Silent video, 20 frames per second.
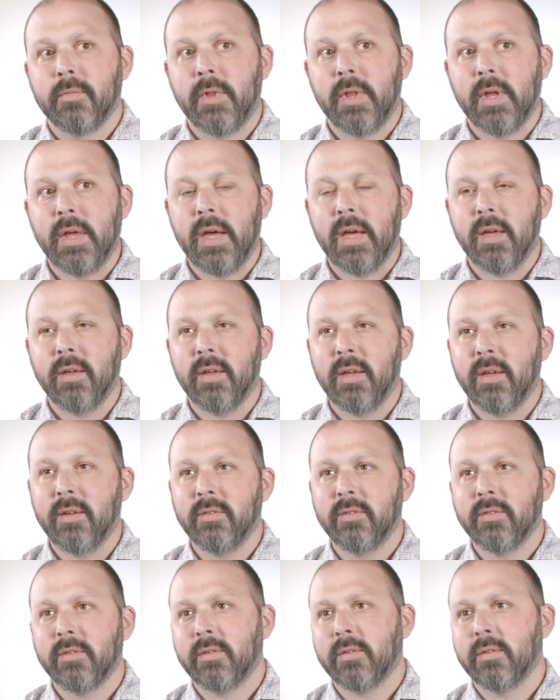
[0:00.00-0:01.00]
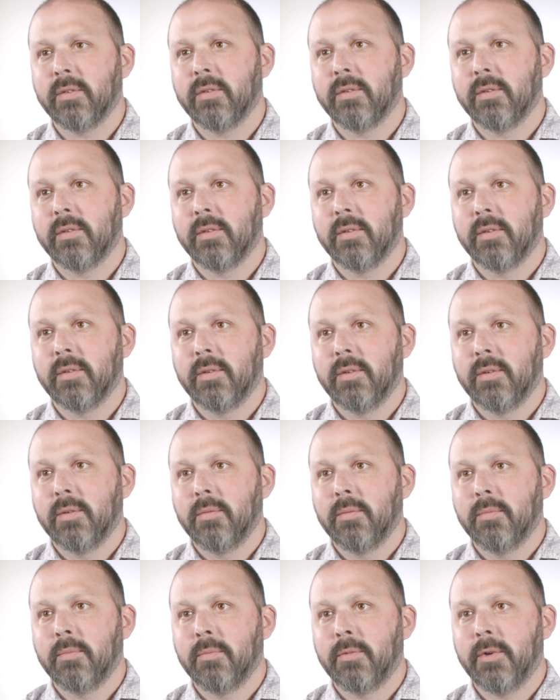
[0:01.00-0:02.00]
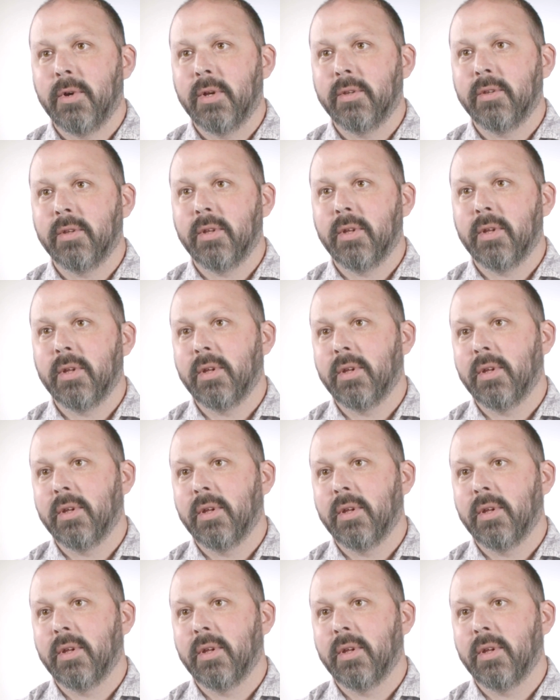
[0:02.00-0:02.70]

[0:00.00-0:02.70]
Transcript: 8 years prior to that,